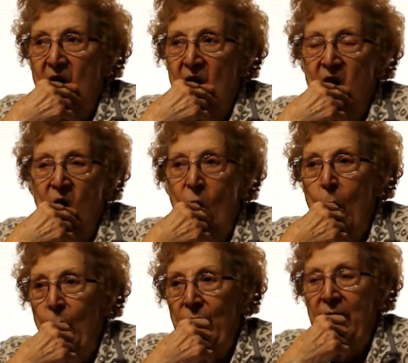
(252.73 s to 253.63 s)

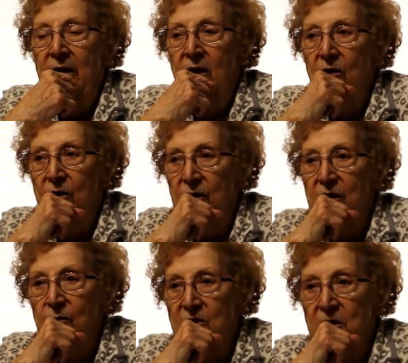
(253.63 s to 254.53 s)
No, but I know that
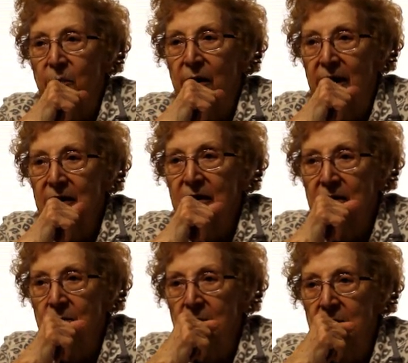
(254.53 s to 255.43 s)
there was a pile of them.